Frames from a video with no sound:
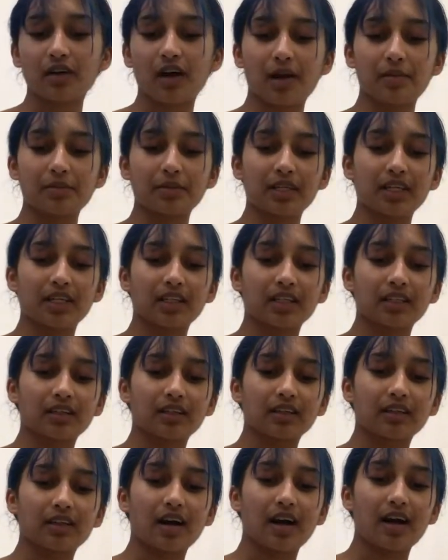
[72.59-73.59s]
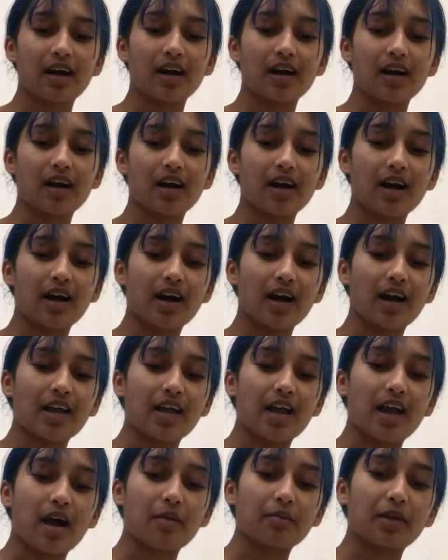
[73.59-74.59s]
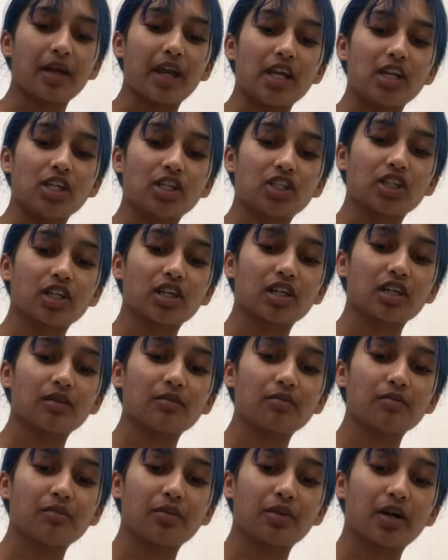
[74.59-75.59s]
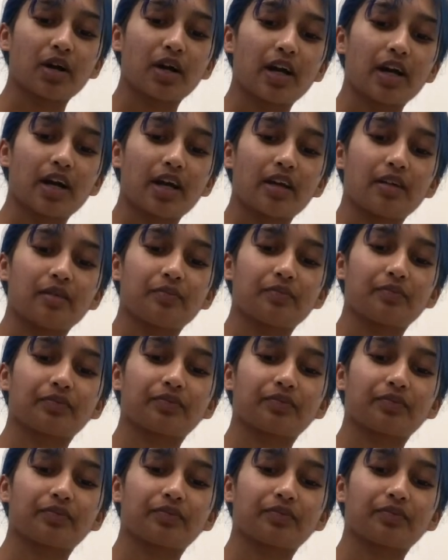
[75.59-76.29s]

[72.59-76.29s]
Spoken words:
I mean, I am Asian, but